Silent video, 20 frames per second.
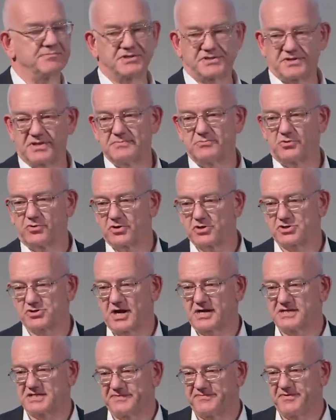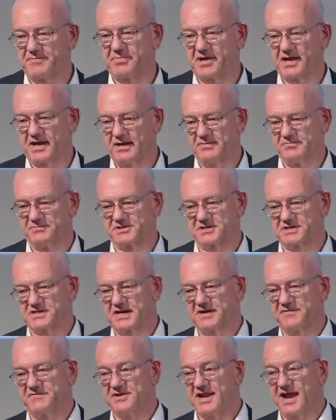and so the more attractive it becomes as a
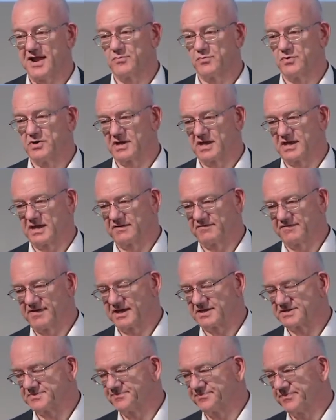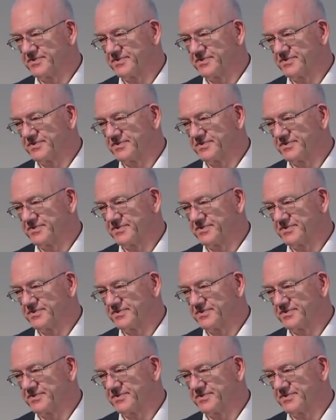kind of networking effect.